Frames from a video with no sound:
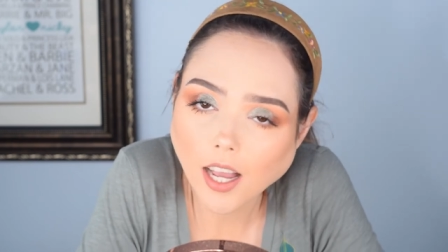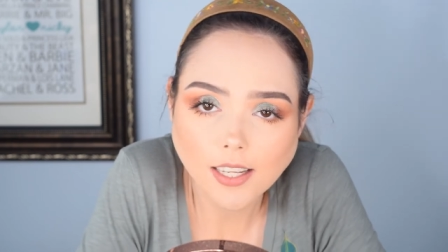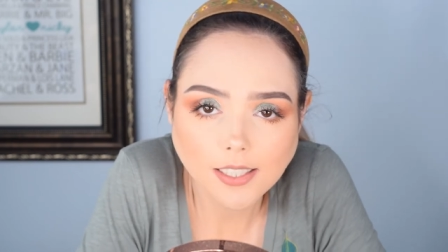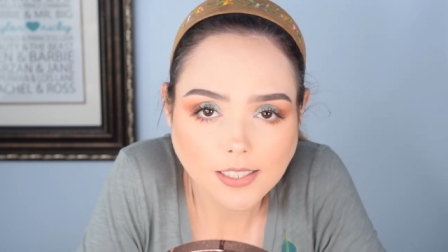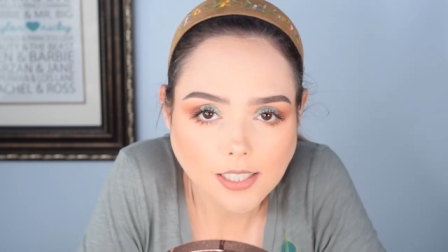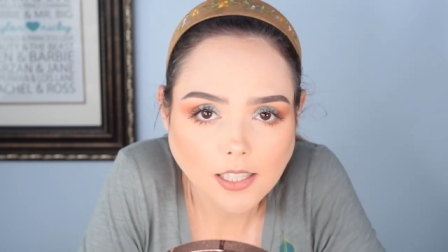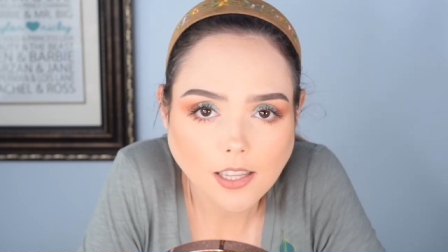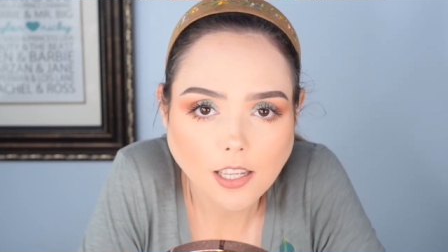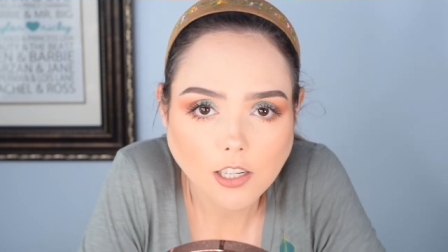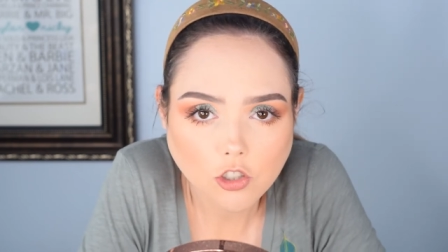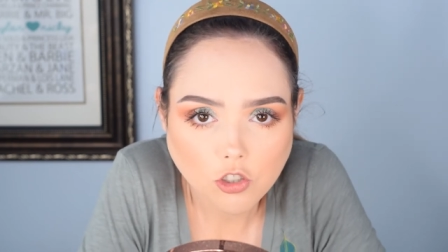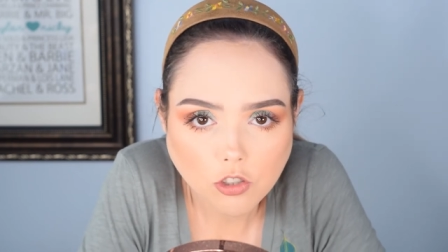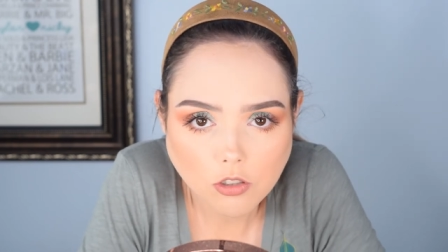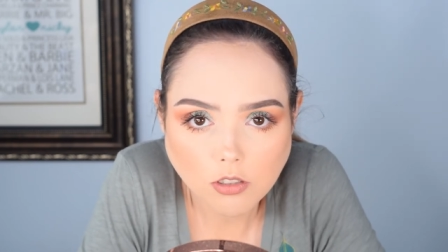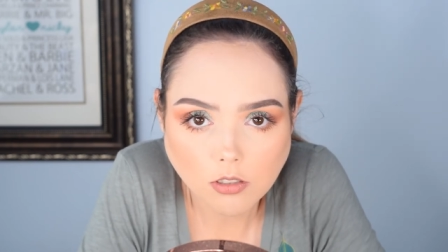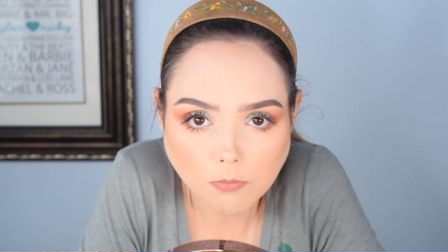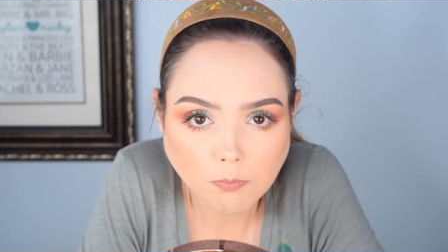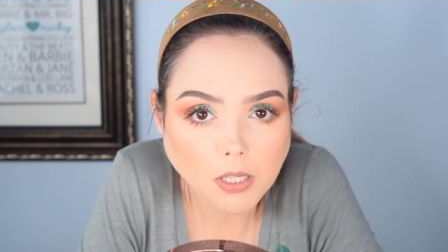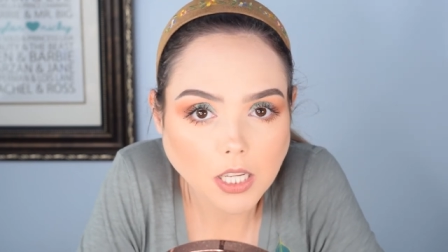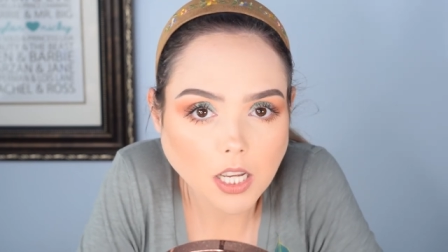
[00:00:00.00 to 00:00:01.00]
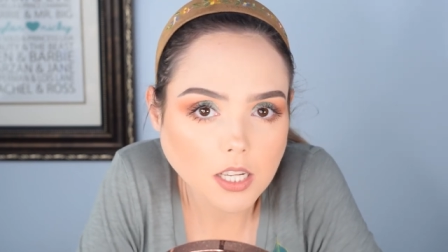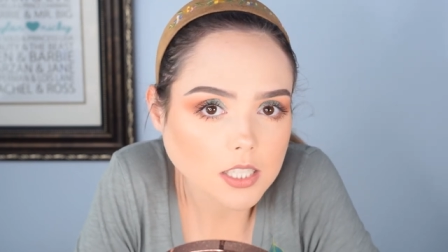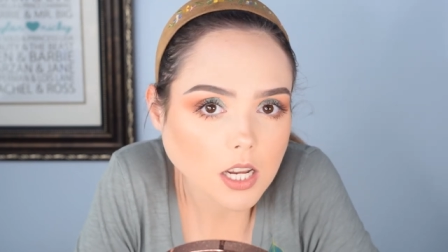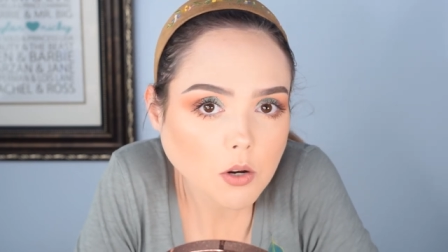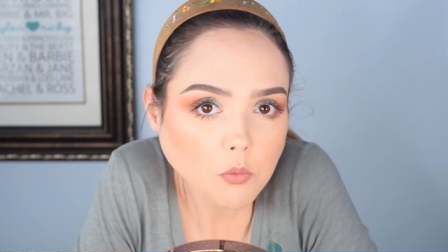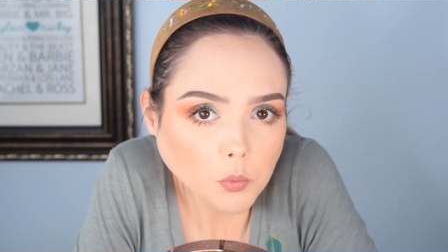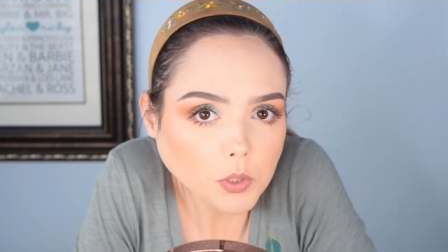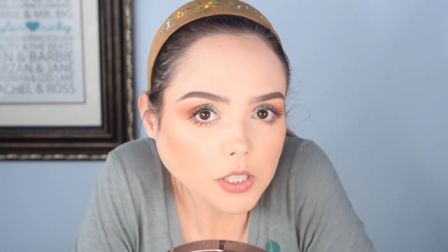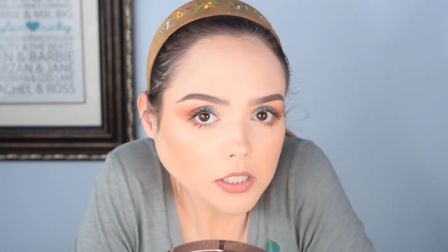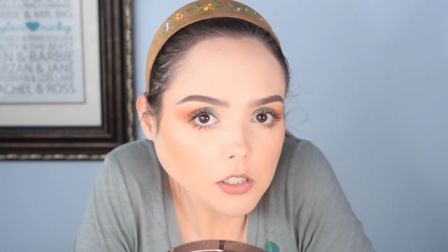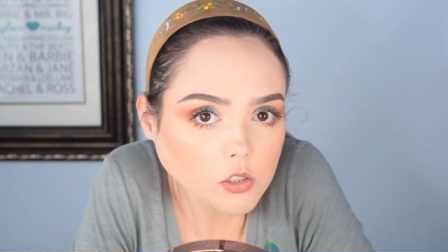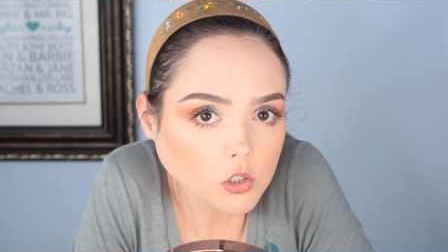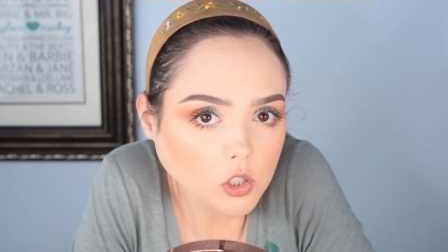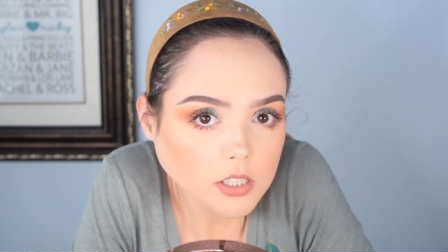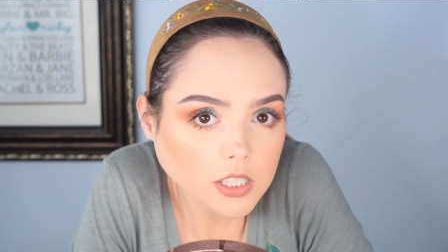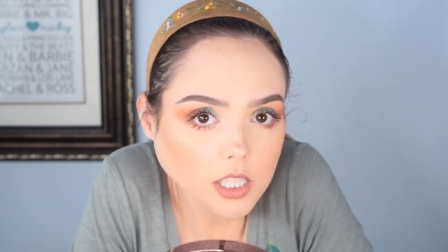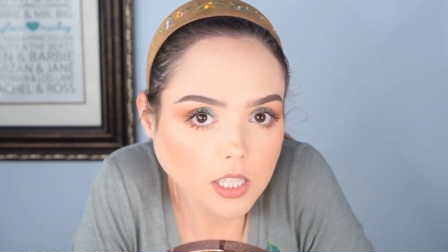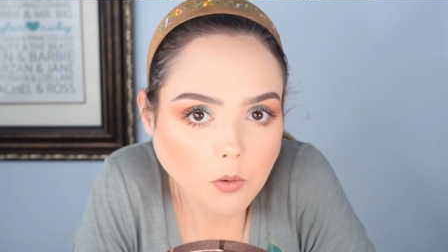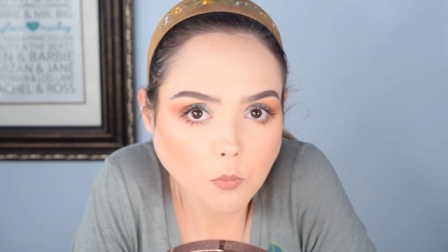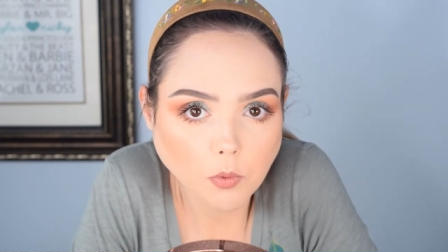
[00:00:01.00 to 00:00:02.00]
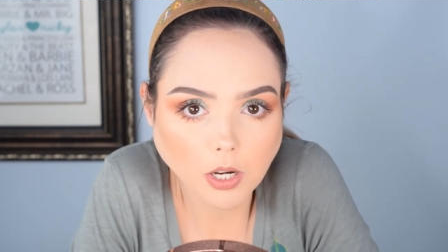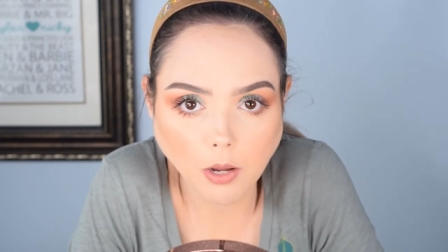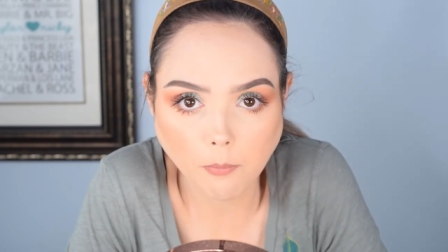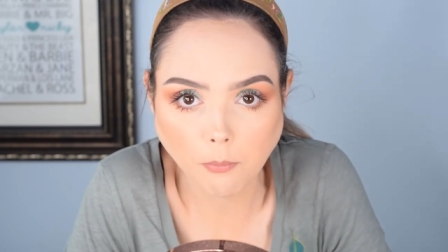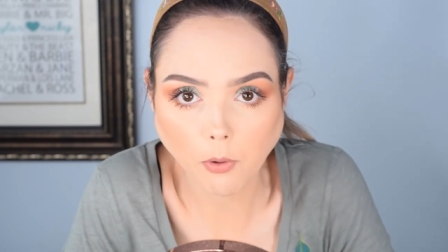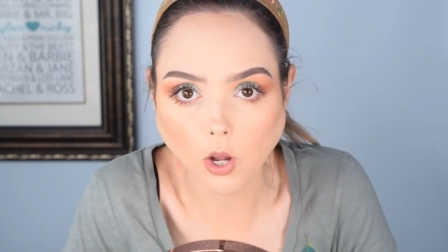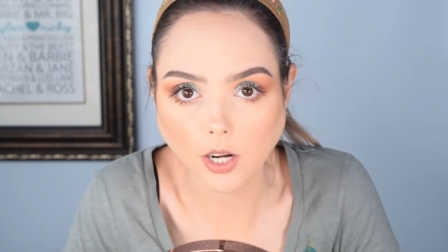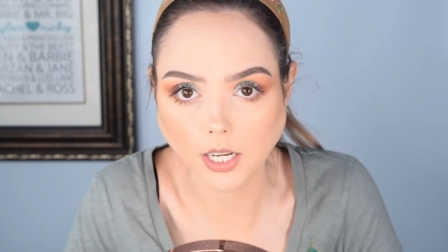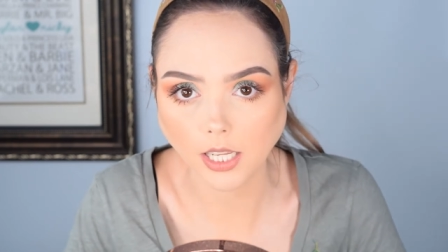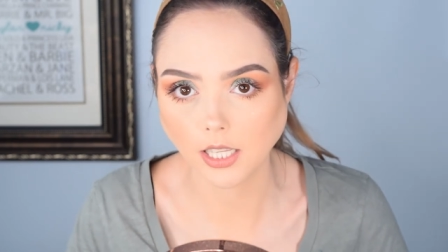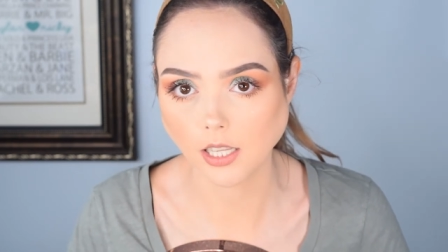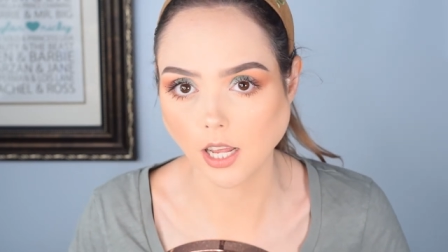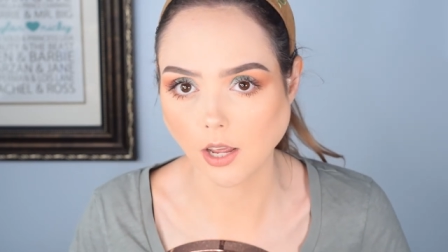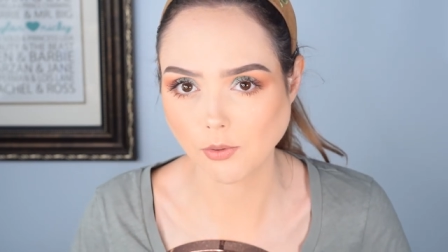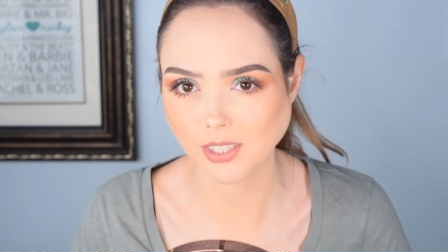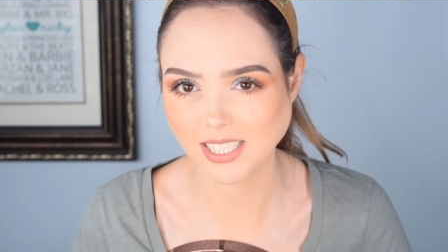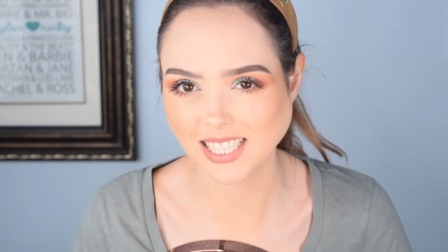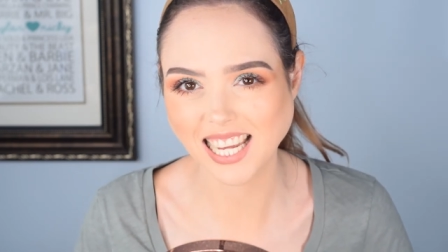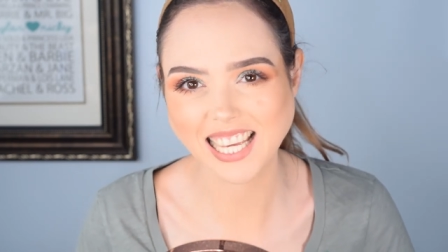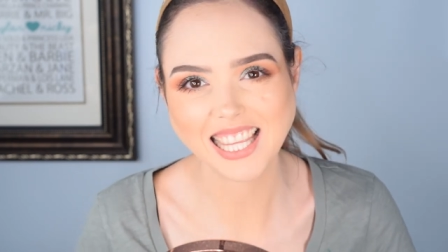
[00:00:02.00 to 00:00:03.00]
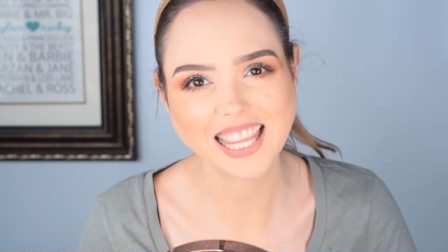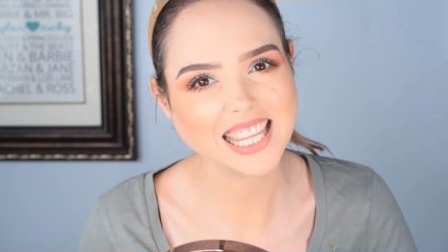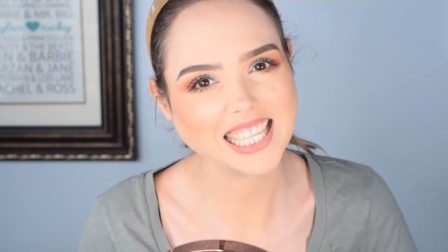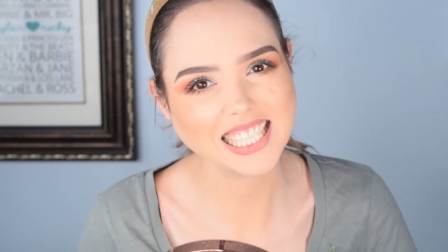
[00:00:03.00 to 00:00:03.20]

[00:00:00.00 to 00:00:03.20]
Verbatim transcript: I say that because I really looked at it when I bought it and I was like,